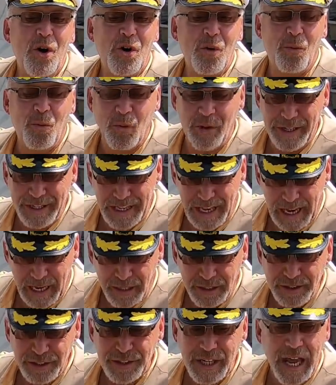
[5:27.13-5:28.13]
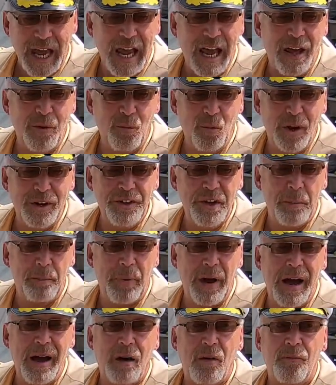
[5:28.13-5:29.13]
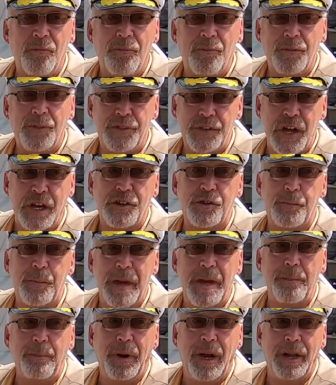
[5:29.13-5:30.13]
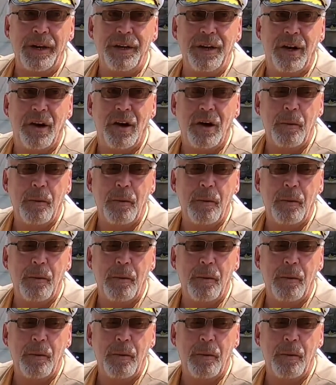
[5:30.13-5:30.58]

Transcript: Well, yes, and when you pile 6 people in here,